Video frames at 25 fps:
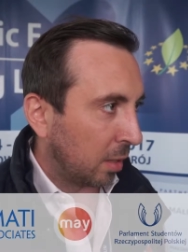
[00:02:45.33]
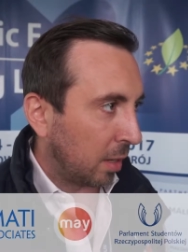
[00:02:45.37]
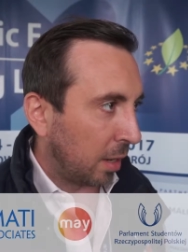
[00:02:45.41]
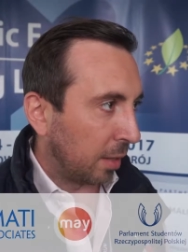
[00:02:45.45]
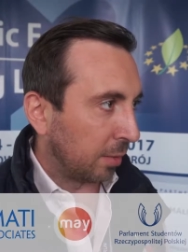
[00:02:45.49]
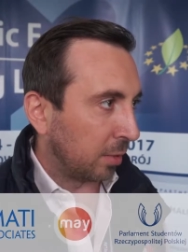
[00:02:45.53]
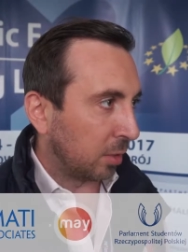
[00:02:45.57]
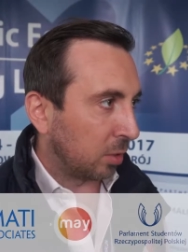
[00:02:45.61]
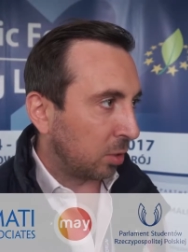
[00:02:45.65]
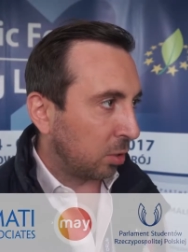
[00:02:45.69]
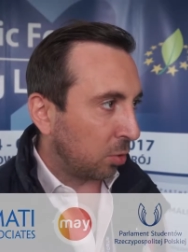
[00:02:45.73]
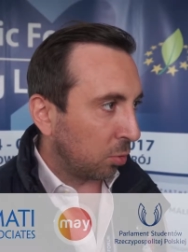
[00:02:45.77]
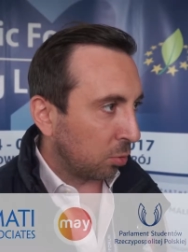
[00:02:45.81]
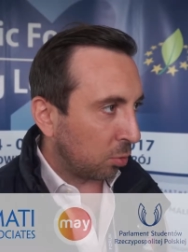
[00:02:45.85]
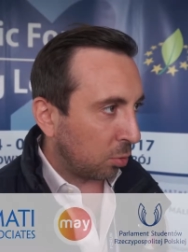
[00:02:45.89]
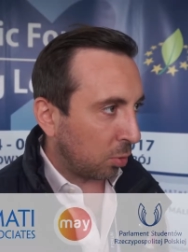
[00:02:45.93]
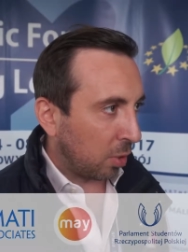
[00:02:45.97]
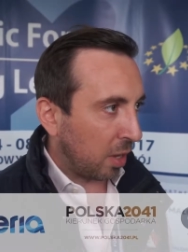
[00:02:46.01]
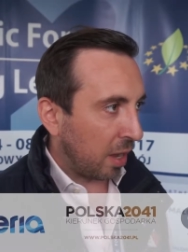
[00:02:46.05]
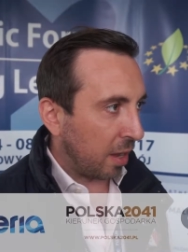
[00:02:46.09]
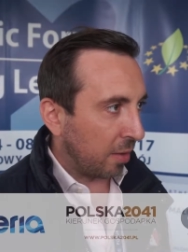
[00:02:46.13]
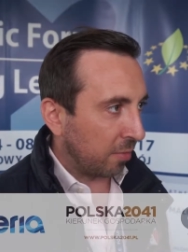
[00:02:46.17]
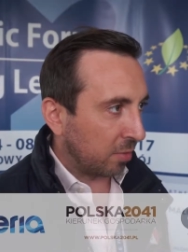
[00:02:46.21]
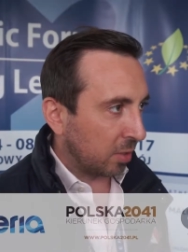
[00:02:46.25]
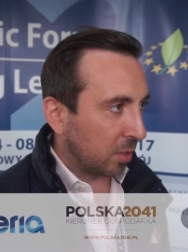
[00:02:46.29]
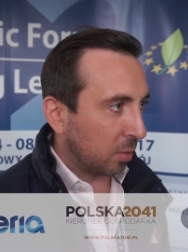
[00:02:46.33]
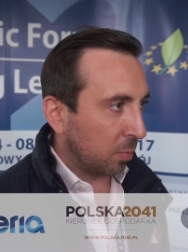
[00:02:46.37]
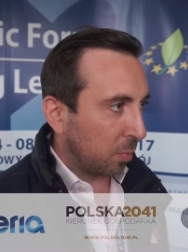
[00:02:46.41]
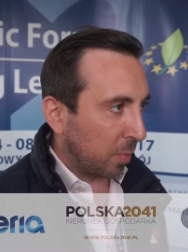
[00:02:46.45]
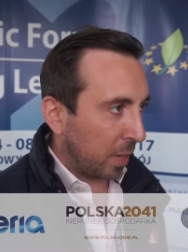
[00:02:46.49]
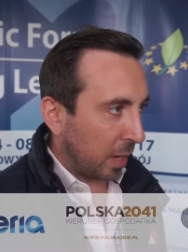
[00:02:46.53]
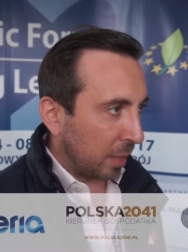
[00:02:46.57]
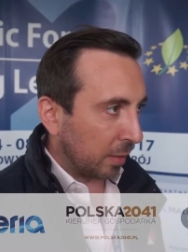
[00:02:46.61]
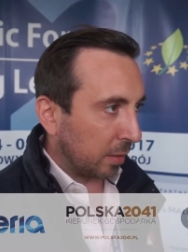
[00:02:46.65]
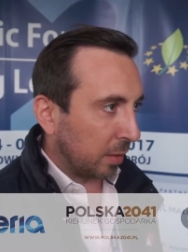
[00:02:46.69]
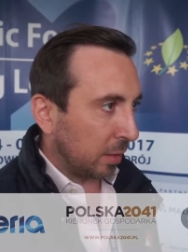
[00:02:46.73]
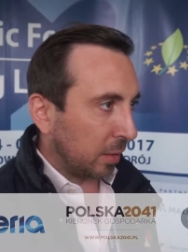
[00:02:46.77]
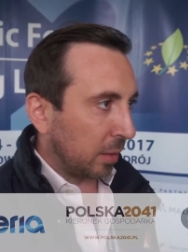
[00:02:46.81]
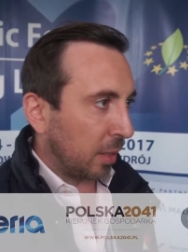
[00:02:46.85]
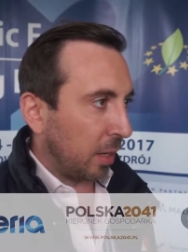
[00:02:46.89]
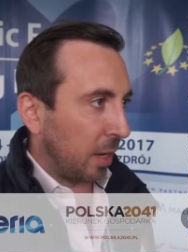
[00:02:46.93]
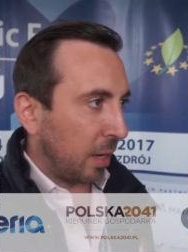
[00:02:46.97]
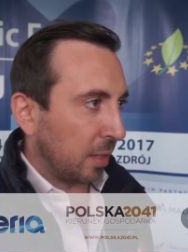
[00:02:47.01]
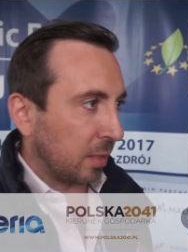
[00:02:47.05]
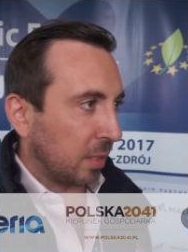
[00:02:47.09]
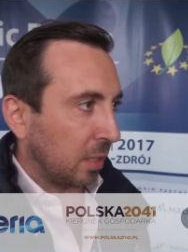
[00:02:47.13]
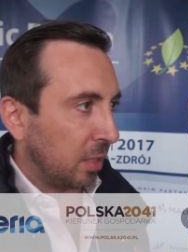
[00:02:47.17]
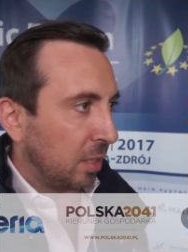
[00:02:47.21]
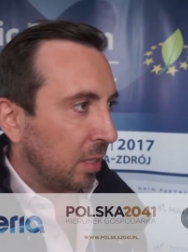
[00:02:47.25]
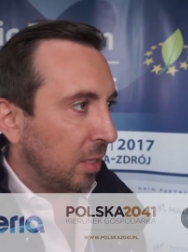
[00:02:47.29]
and it's good to have somebody
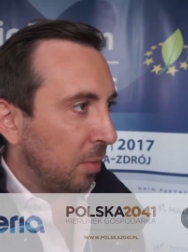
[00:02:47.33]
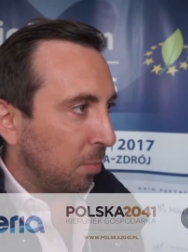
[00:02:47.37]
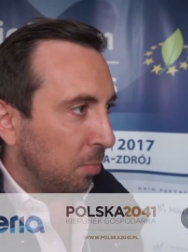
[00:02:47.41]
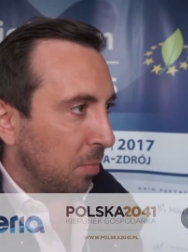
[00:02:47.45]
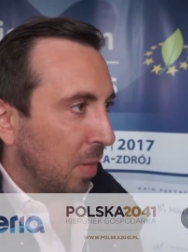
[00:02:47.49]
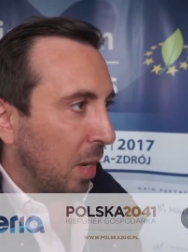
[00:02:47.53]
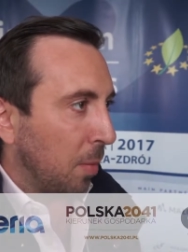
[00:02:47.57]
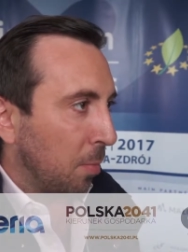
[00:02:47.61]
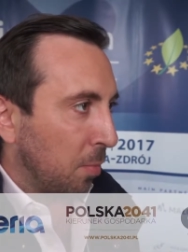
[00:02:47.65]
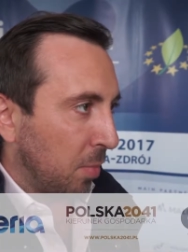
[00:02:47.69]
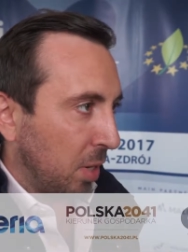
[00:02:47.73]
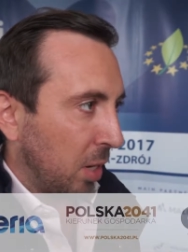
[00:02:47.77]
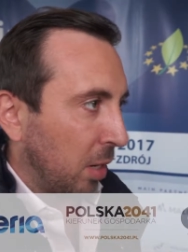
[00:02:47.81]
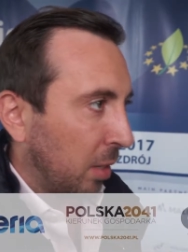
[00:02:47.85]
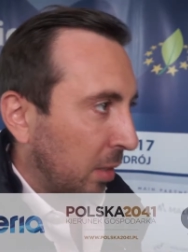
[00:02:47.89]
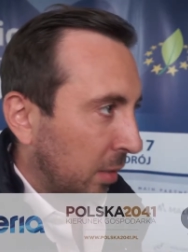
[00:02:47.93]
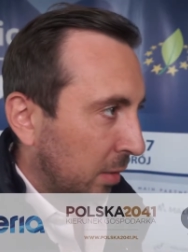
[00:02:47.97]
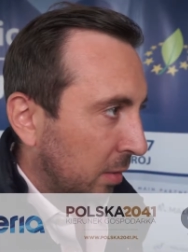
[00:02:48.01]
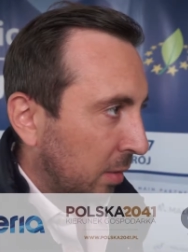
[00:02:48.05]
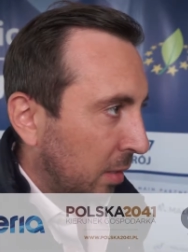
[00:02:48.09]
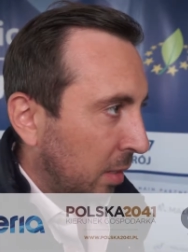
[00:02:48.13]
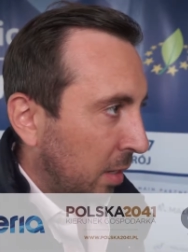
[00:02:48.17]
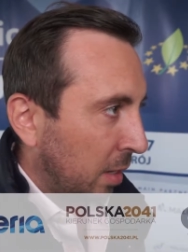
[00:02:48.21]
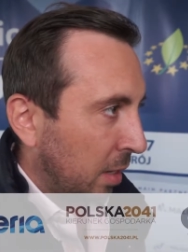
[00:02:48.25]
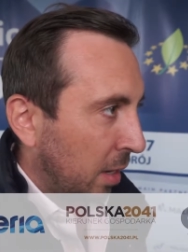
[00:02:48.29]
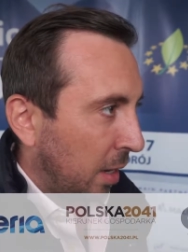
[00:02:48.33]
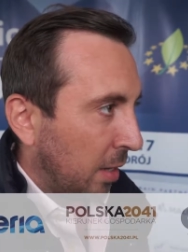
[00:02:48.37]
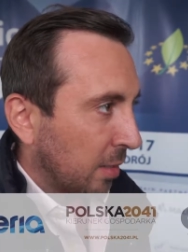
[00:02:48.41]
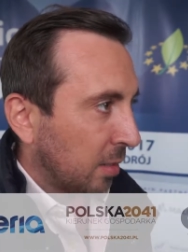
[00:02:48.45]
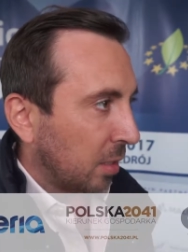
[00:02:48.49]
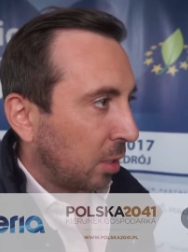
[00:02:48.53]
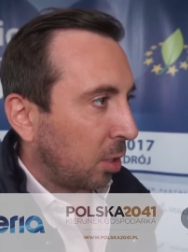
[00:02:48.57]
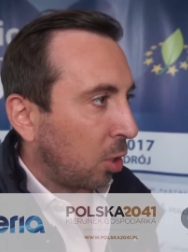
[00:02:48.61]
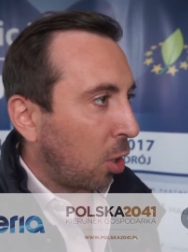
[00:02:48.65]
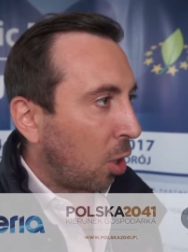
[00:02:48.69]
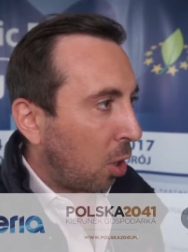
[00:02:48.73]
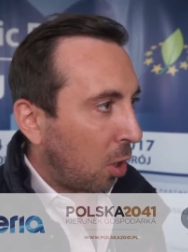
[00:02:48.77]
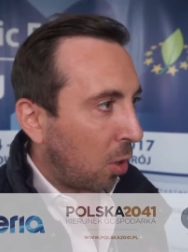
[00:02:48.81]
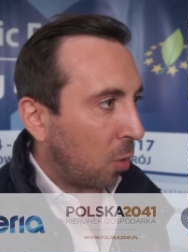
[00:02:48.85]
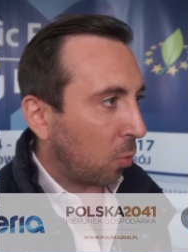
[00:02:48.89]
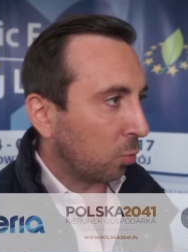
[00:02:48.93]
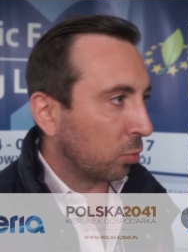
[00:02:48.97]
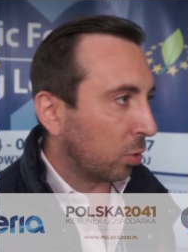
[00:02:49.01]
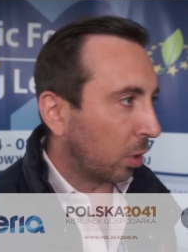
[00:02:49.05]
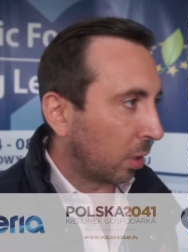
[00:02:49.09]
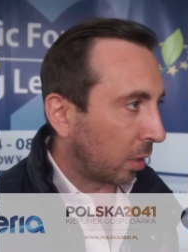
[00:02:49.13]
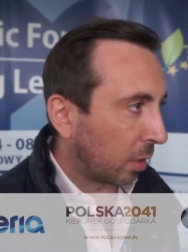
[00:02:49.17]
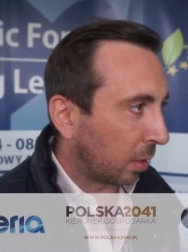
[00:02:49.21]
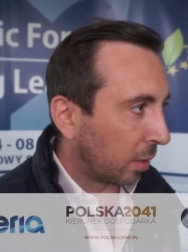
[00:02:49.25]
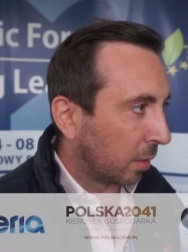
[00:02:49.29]
as a team member, as a
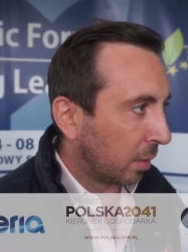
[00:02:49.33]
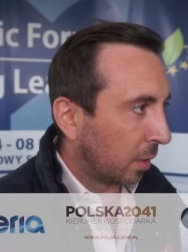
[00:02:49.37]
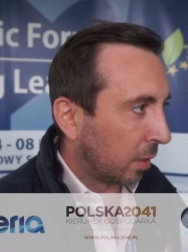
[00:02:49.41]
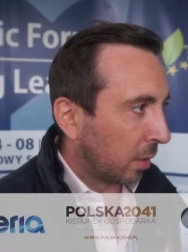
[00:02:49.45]
co-owner,